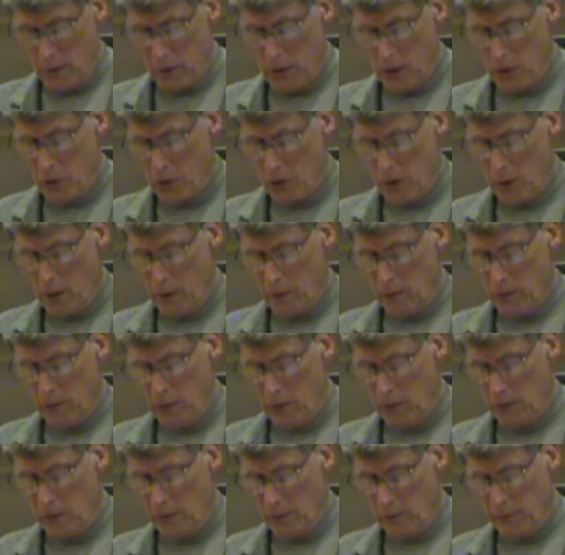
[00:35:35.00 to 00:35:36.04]
Dinshaw's
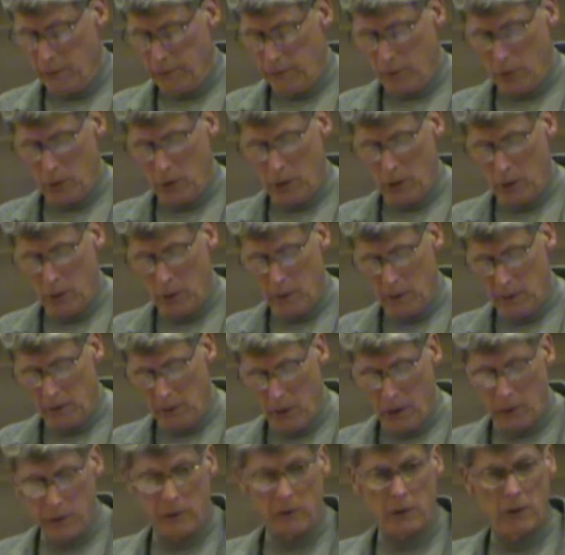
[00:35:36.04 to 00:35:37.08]
use of Foucault is
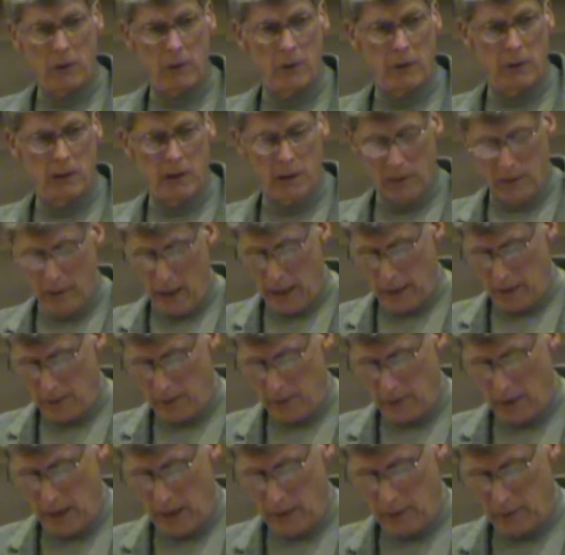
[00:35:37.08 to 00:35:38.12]
also the
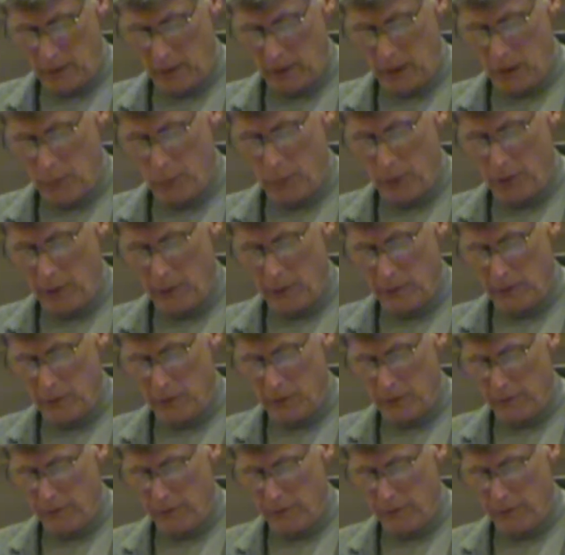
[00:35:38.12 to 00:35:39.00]
exoticizing impulse,